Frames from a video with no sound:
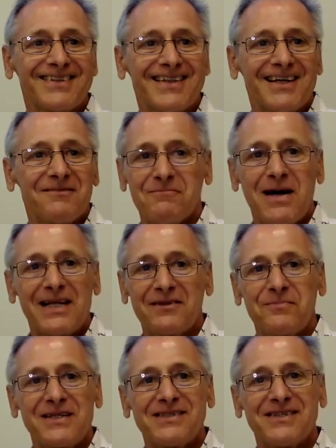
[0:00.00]
There might
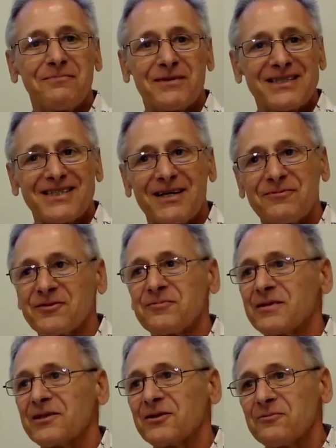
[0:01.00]
be some
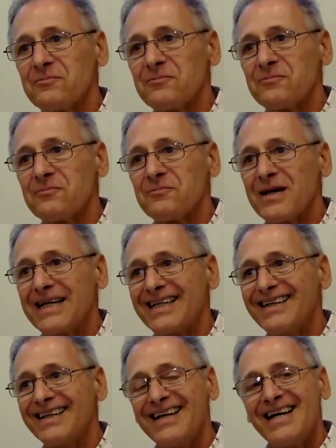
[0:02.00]
exceptions, but not
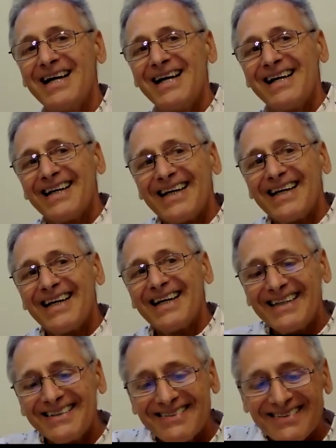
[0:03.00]
many. And
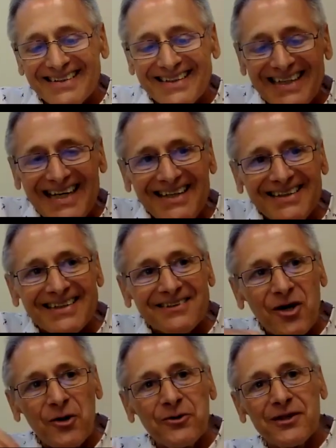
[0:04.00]
in that
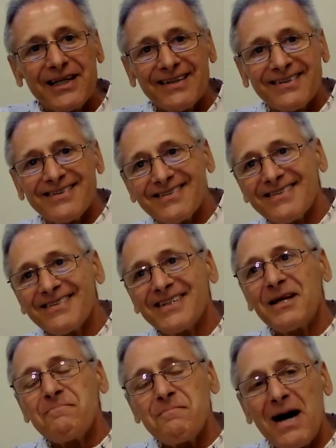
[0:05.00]
context,
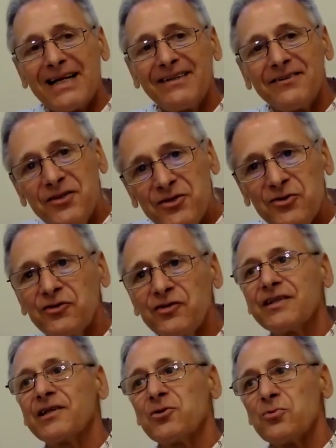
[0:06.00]
they might use
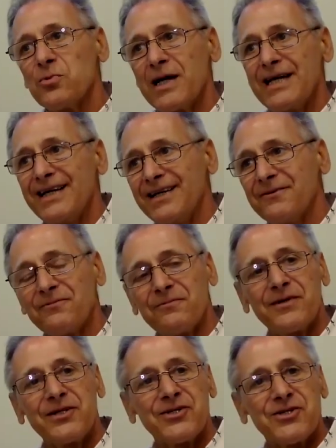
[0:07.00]
it in a way
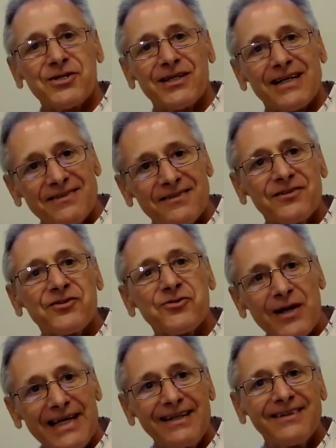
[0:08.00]
which doesn't
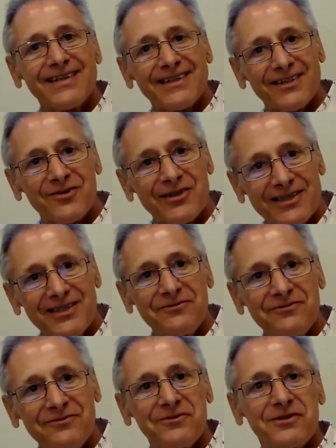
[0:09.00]
train their creativity
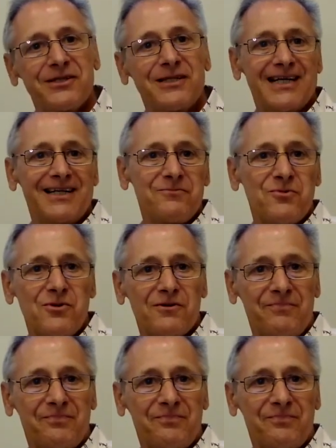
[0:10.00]
anymore